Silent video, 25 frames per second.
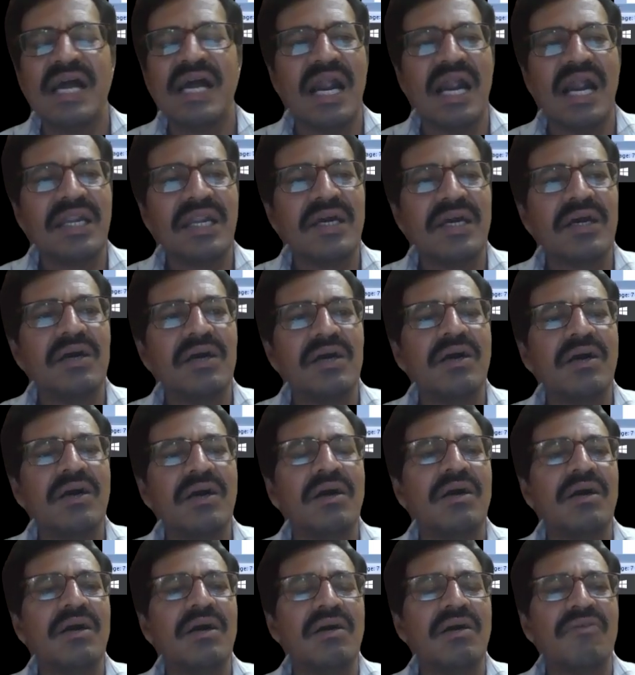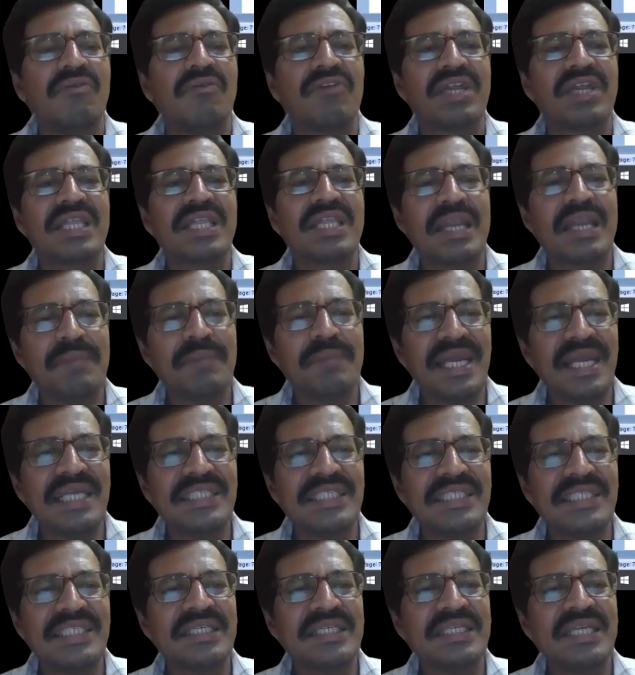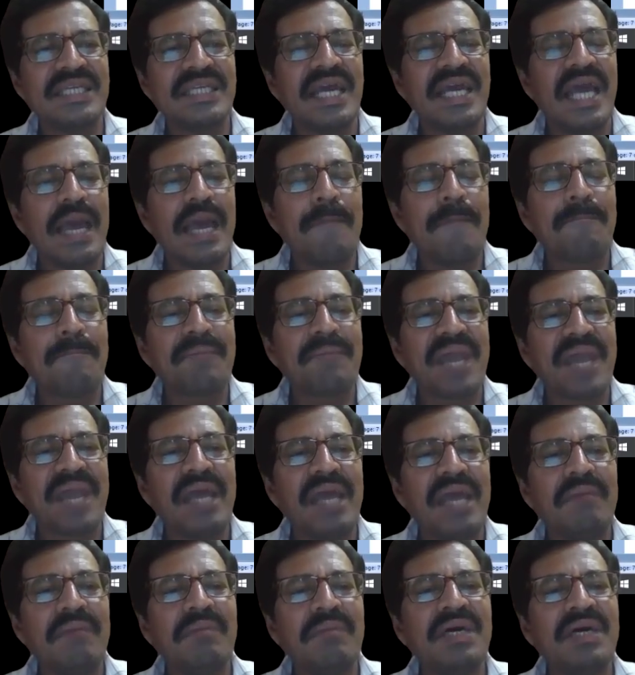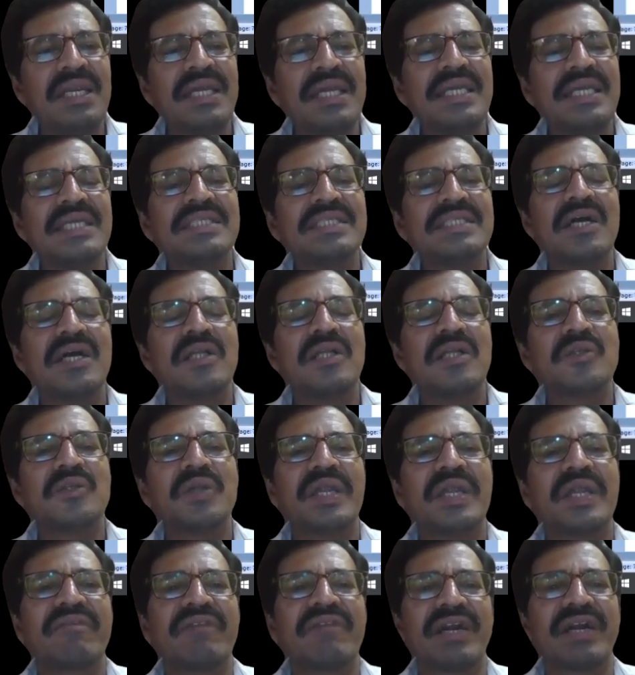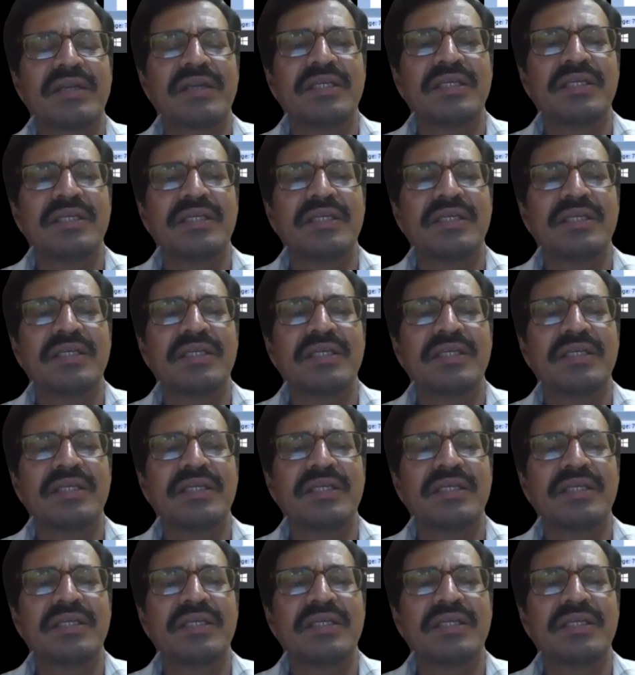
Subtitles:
and for the replication, a primer is also required.